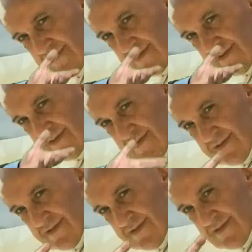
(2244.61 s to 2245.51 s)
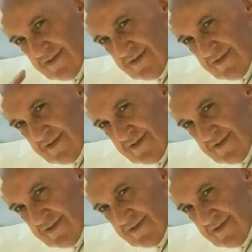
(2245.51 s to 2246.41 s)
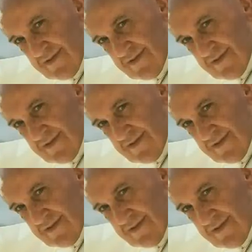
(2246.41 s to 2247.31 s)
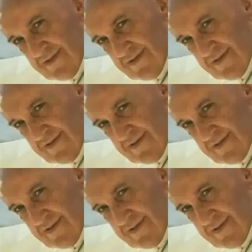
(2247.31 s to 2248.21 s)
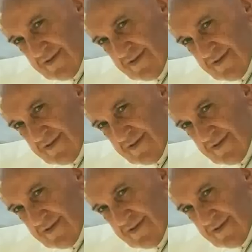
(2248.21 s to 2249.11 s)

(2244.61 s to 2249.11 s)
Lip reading: (not speaking)